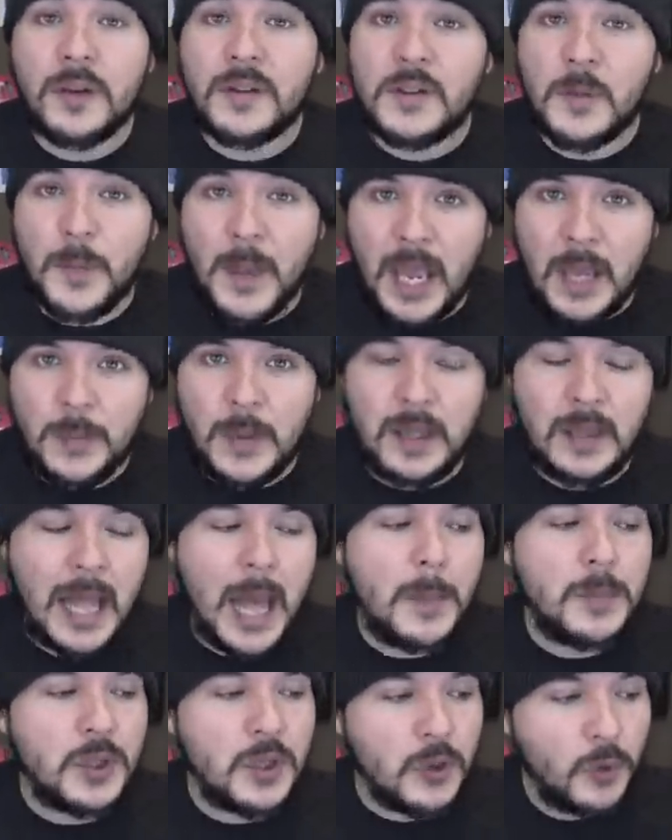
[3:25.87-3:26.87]
There's a PayPal
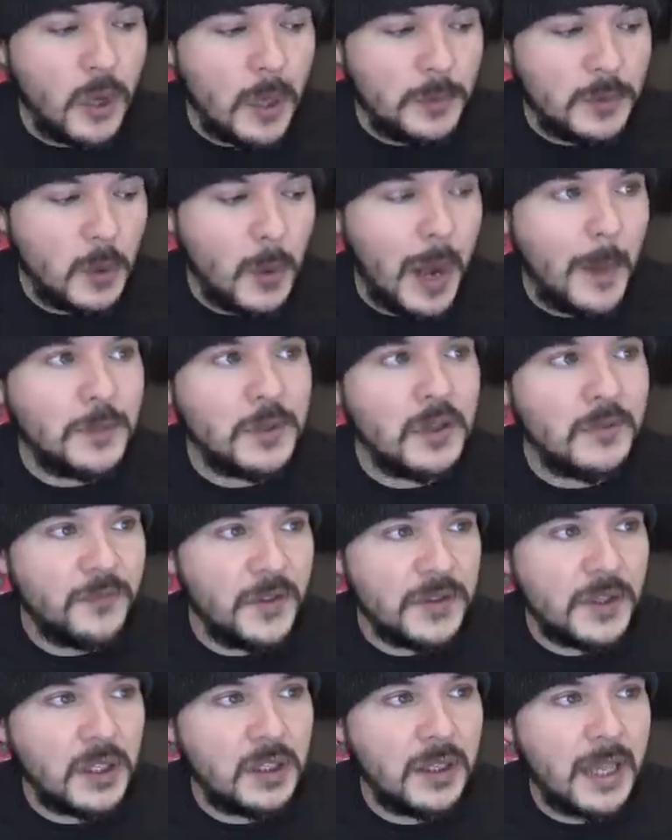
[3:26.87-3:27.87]
option, a crypto option, a
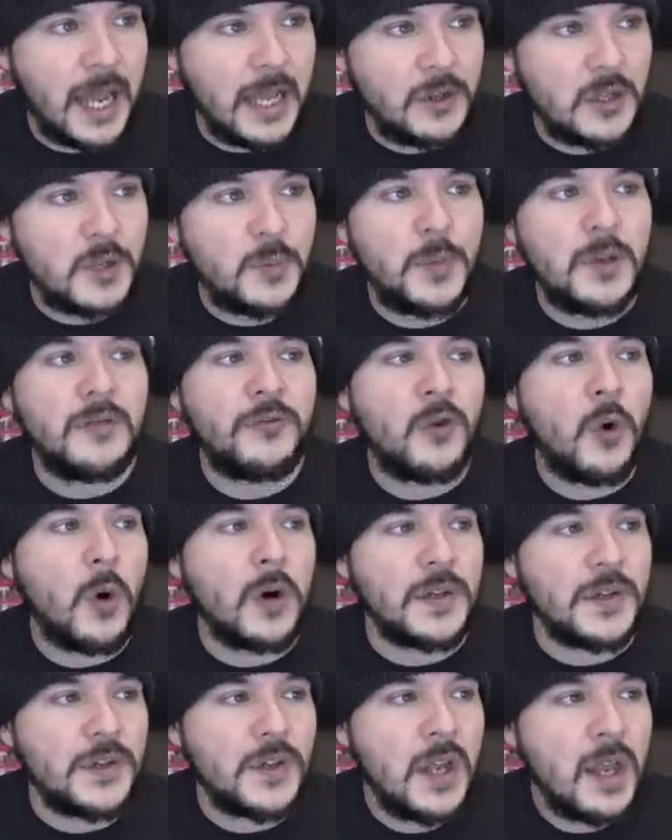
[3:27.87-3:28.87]
physical address. But of
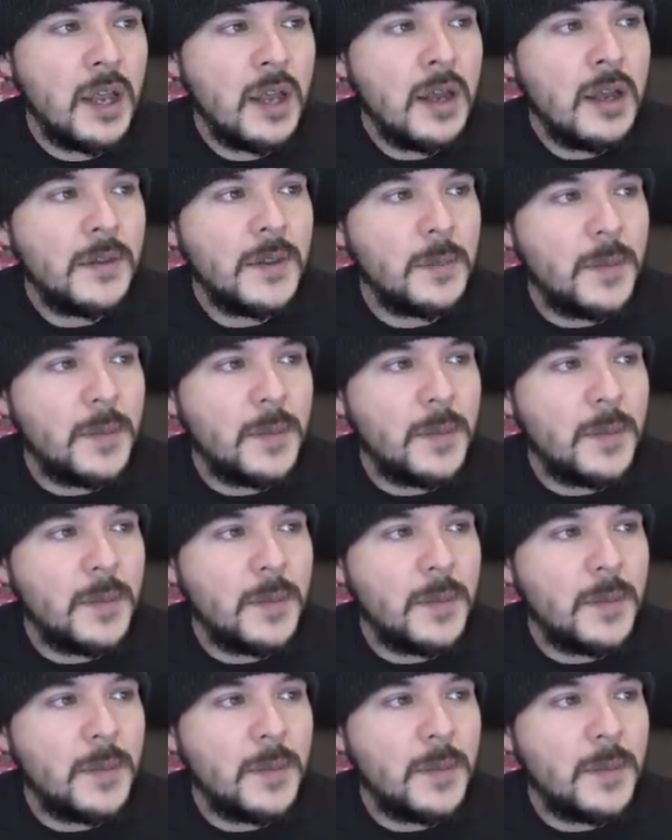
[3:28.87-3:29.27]
course, the